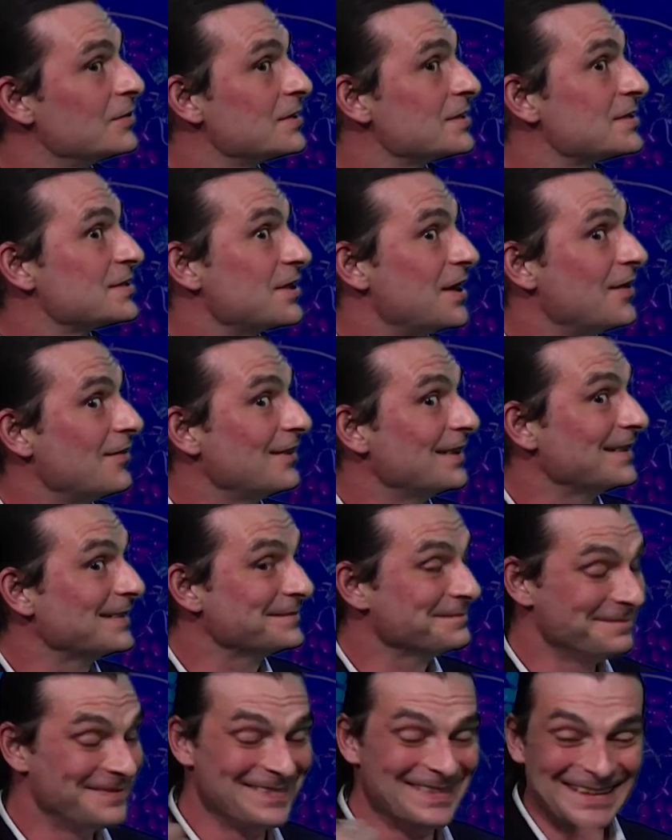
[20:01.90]
as travel?
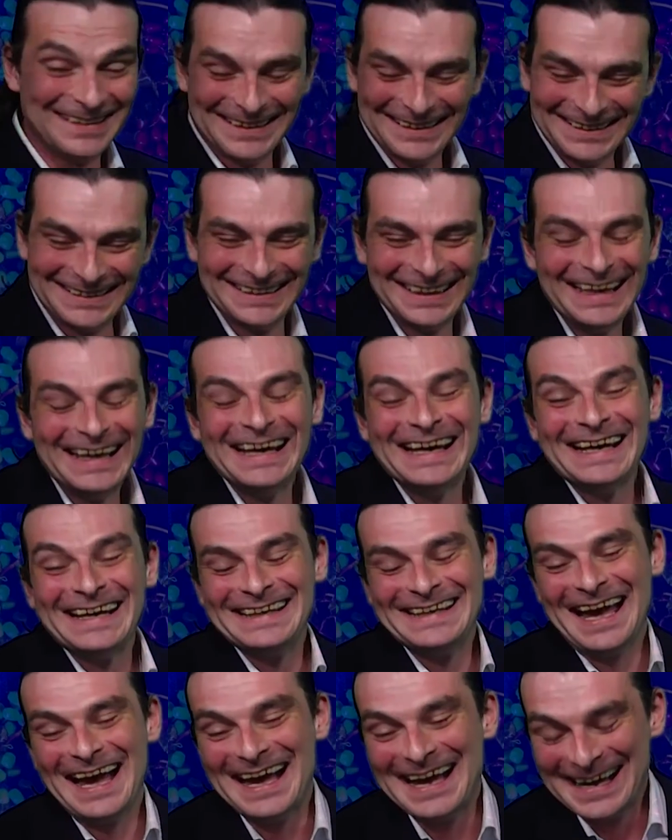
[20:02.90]
Absolutely.
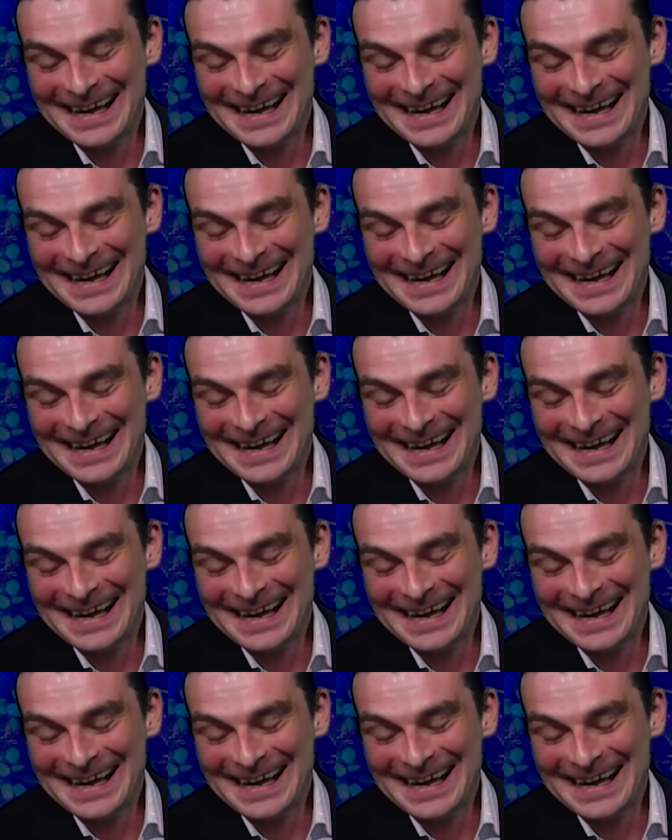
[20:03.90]
Yeah,